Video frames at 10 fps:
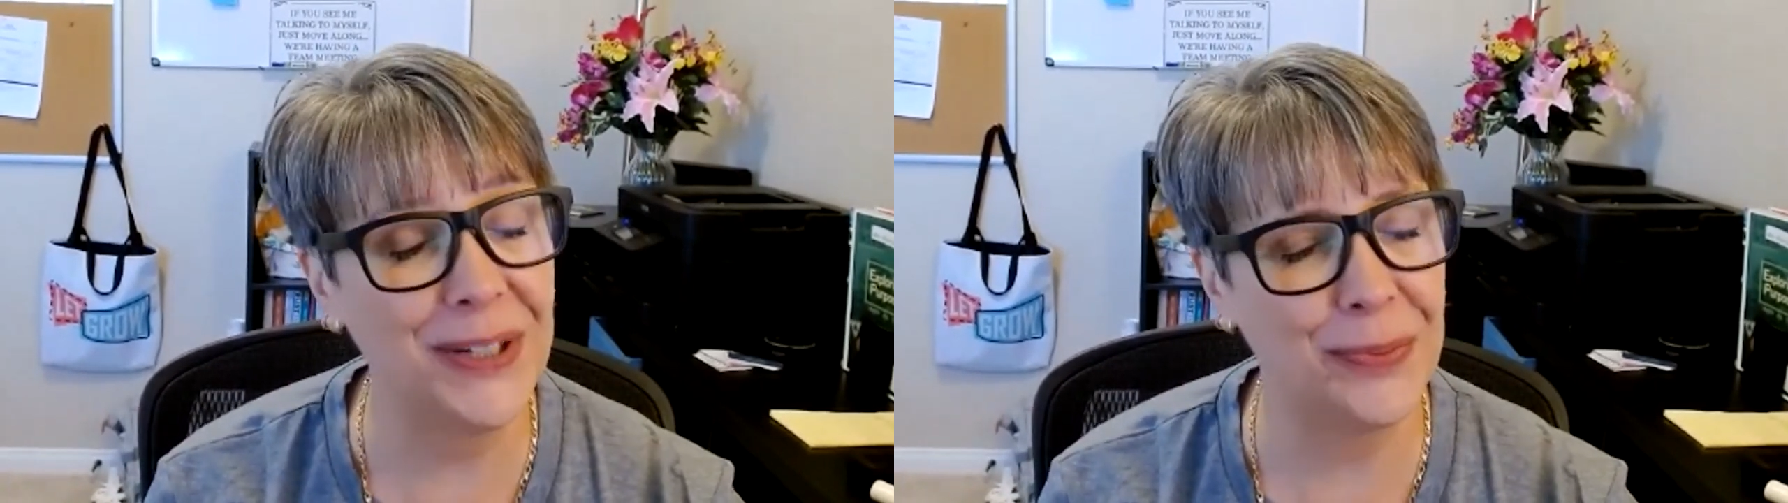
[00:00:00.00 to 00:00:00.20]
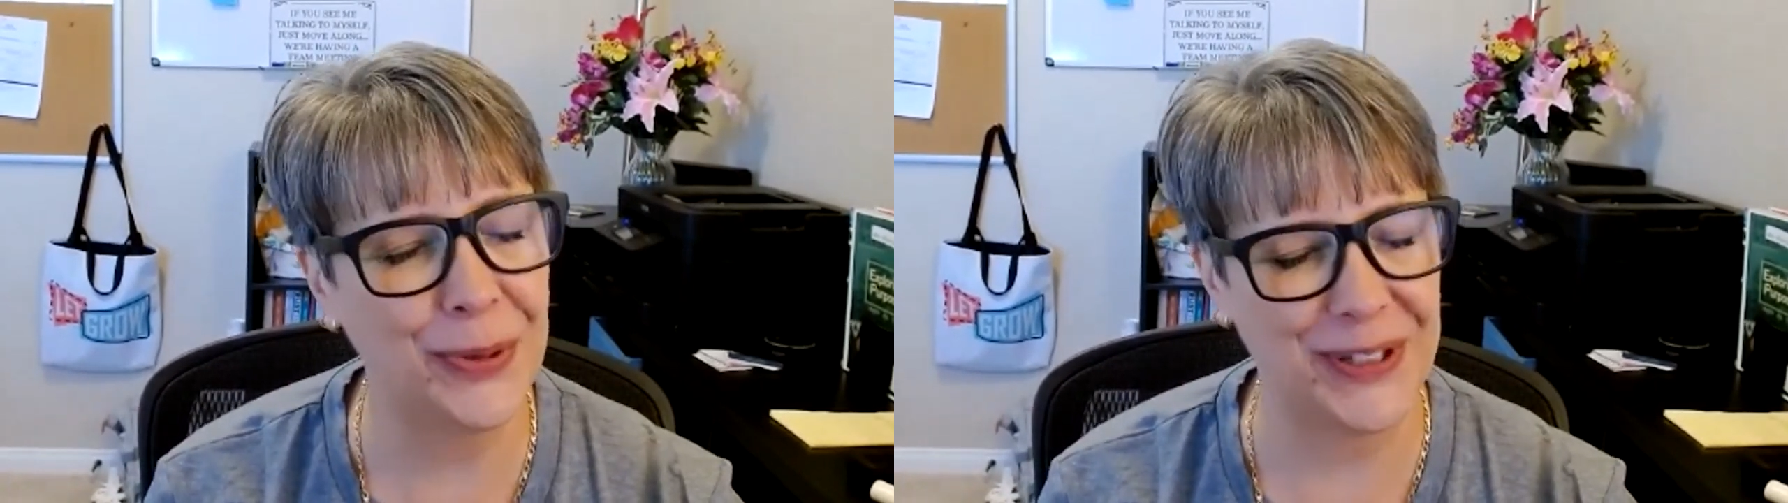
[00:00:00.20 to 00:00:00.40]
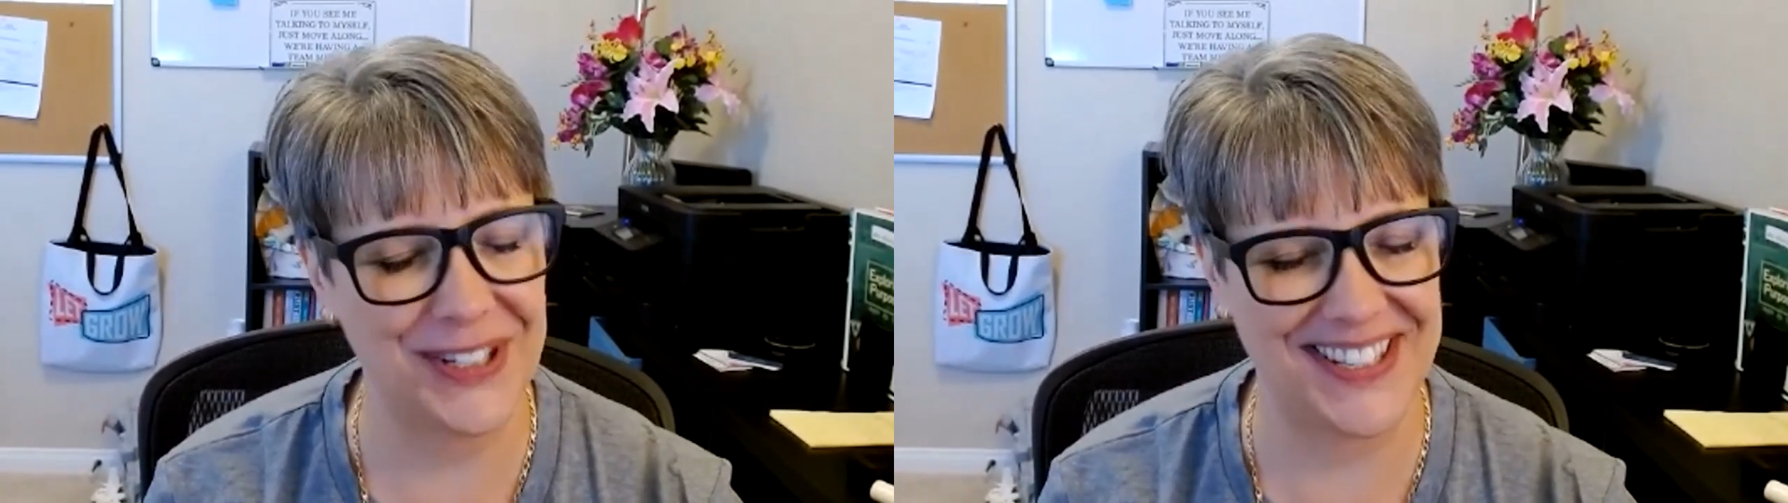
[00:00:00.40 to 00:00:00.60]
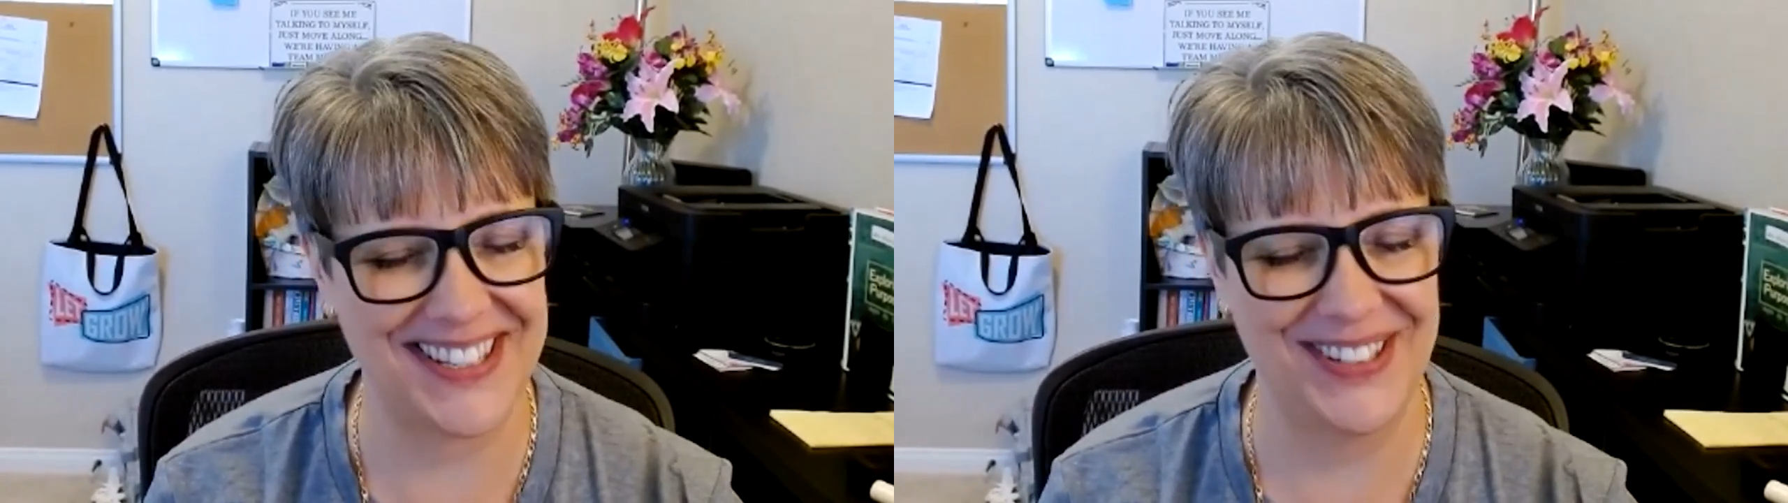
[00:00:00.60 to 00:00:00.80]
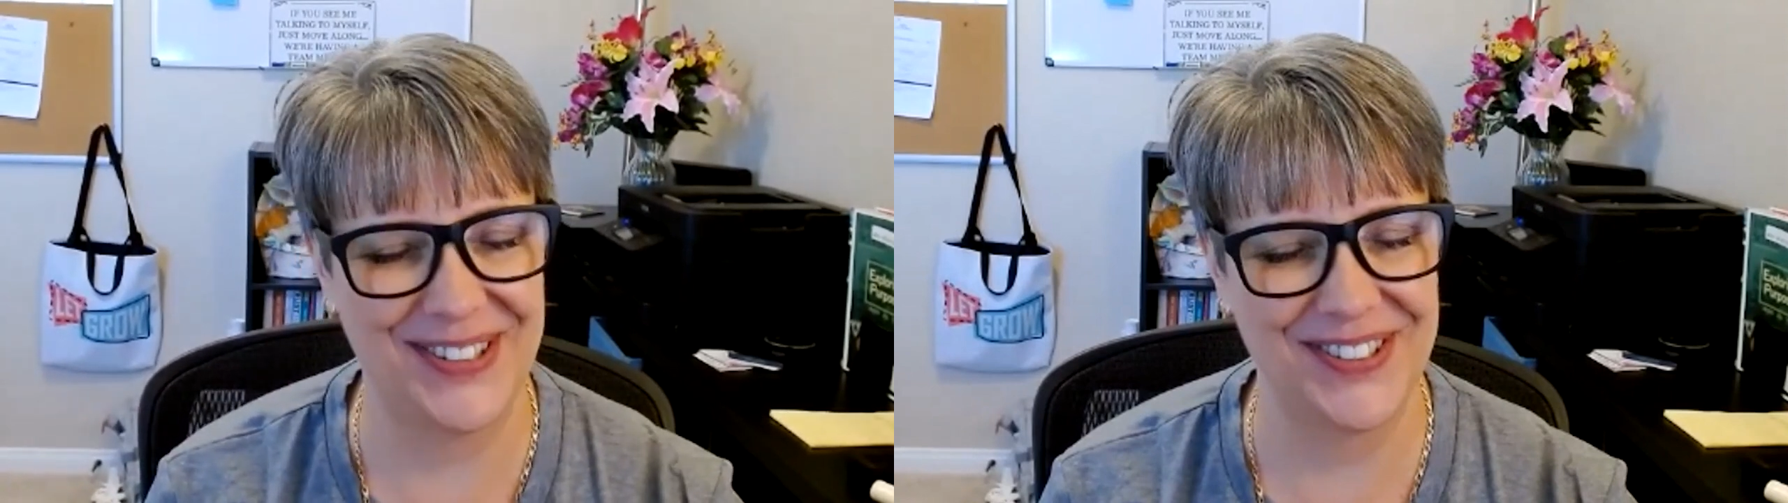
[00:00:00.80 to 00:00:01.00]
important
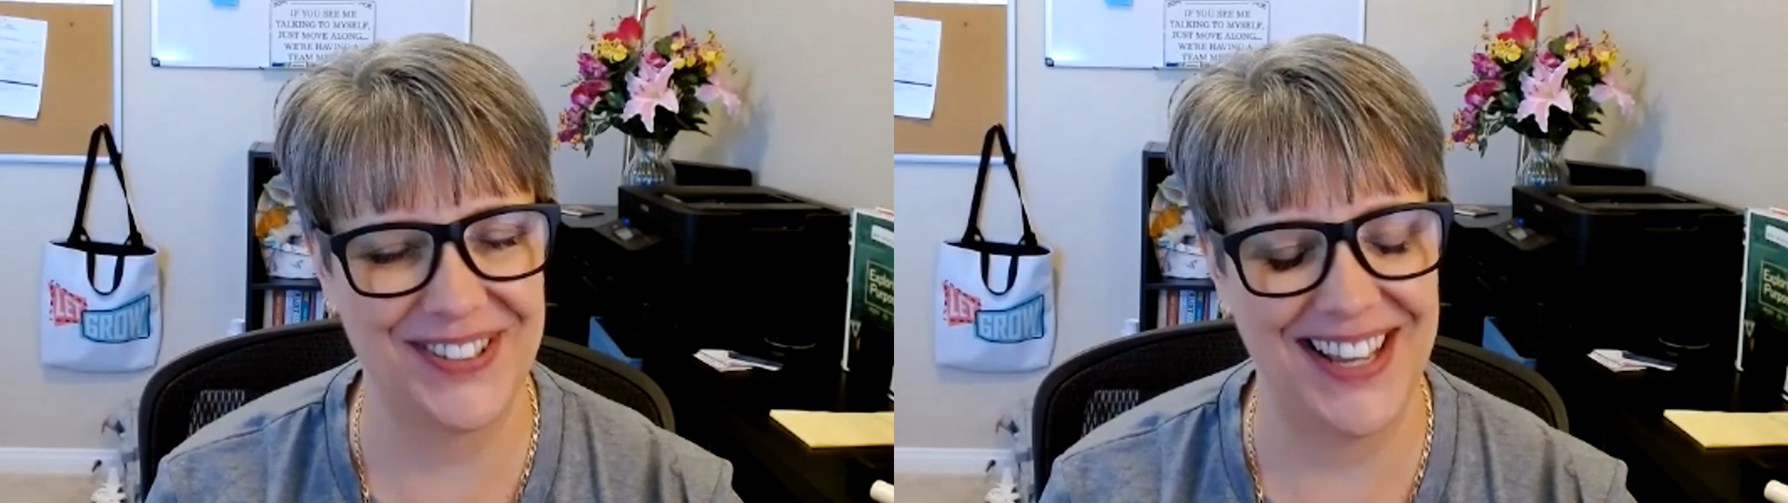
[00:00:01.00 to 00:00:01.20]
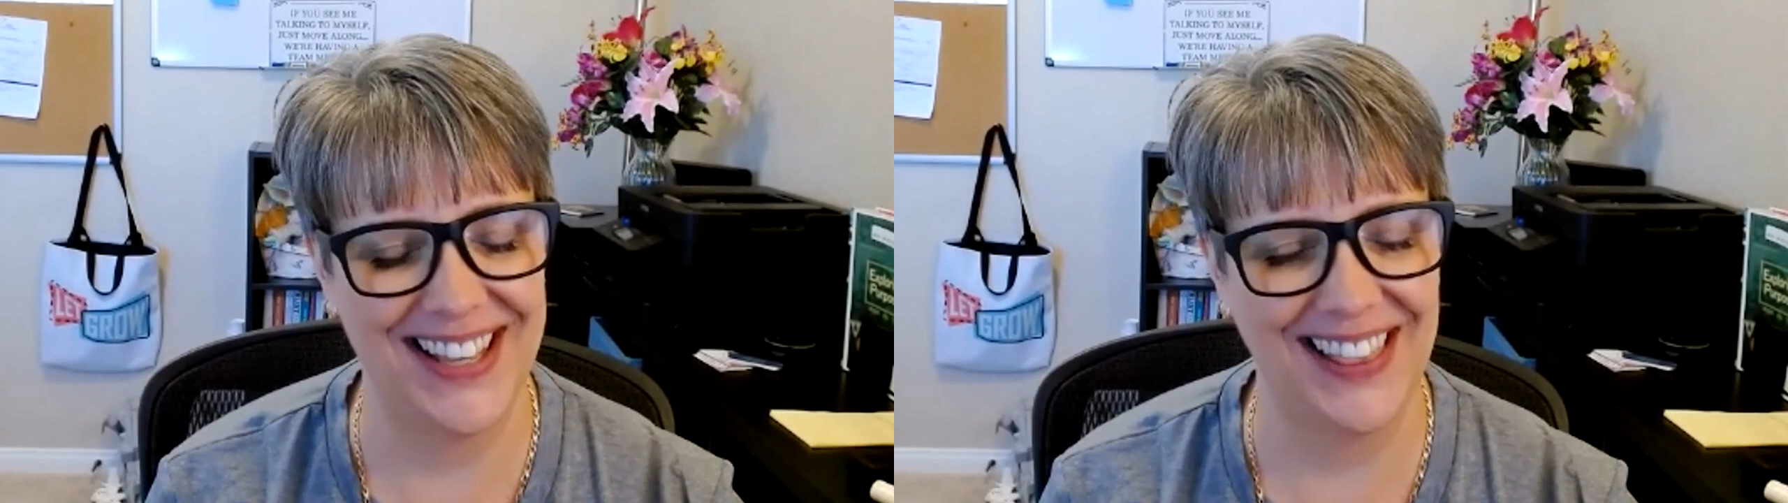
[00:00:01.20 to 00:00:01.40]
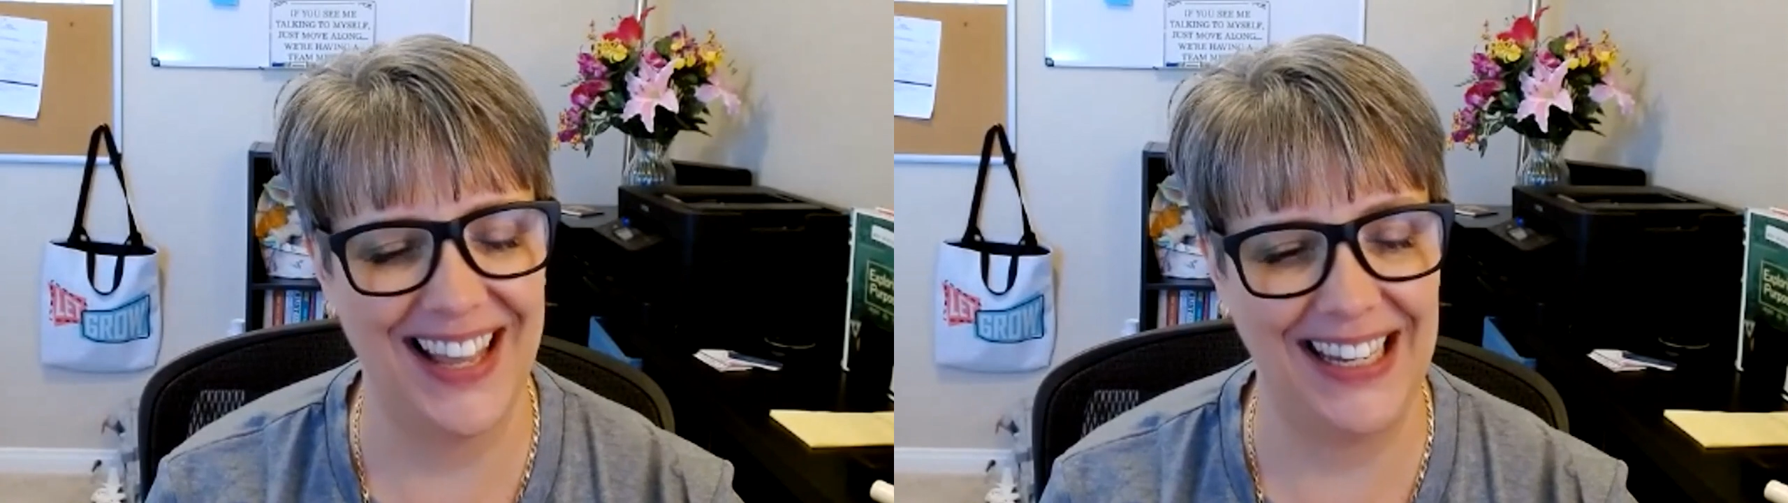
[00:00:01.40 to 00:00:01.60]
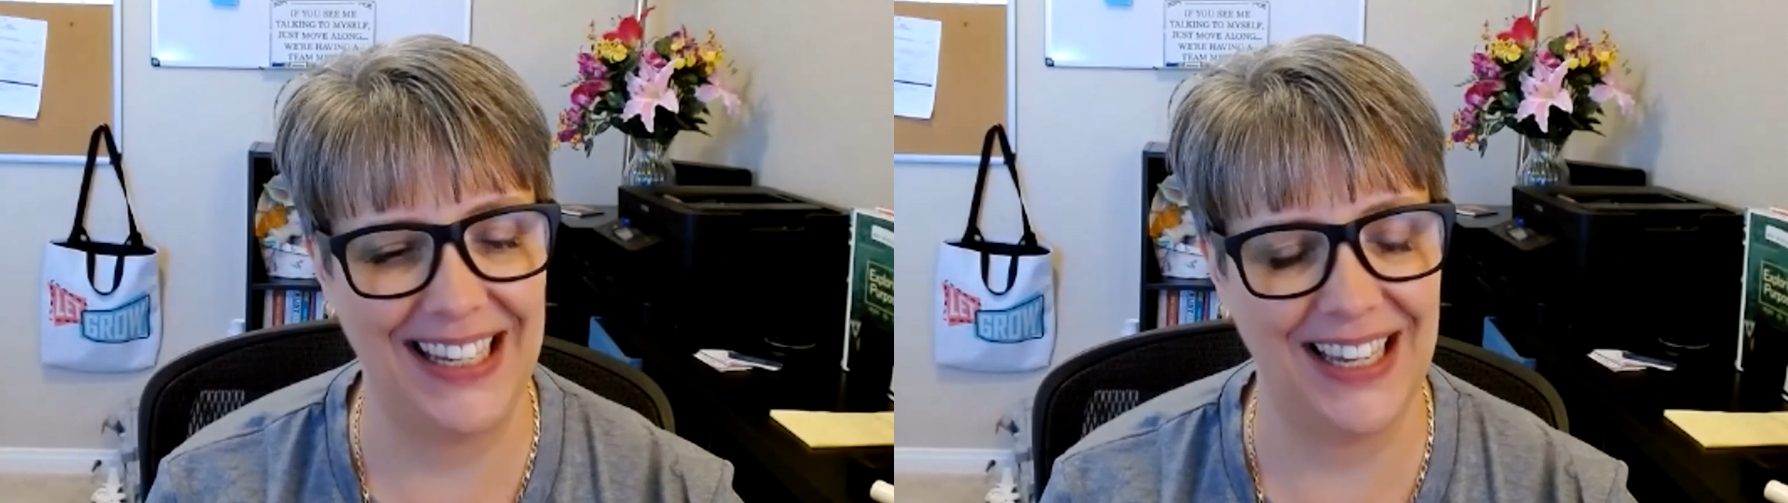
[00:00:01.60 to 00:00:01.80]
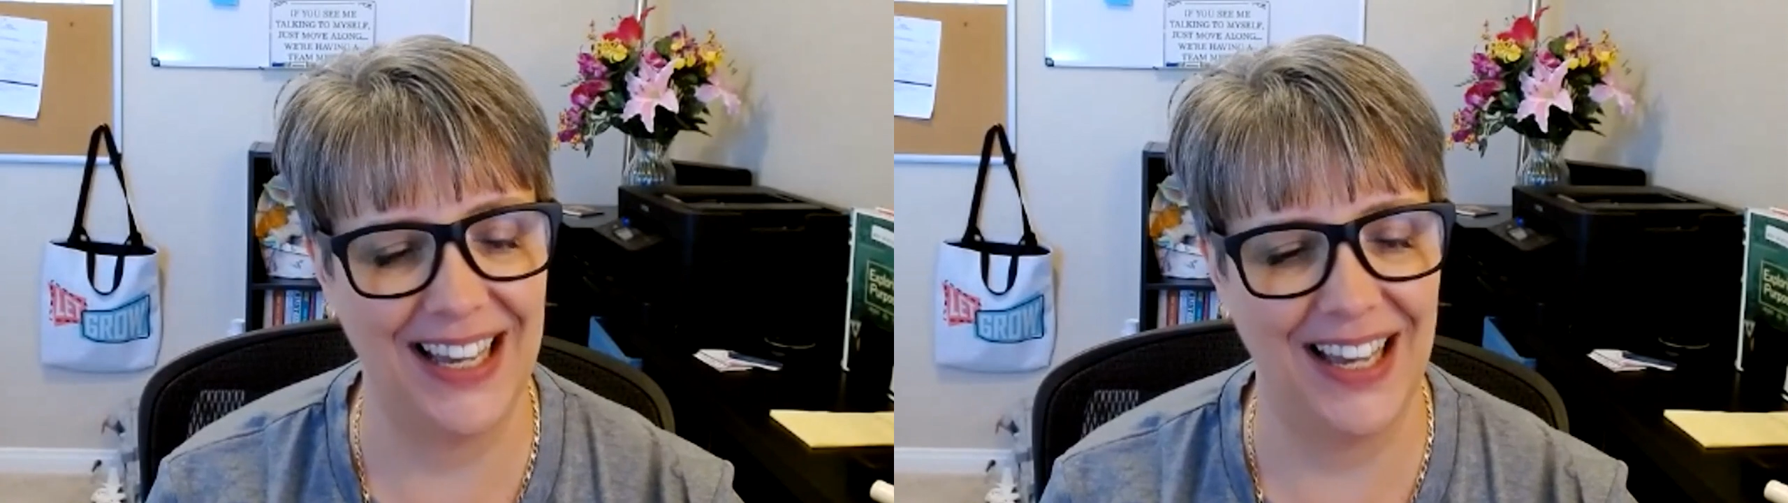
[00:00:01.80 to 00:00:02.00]
skills like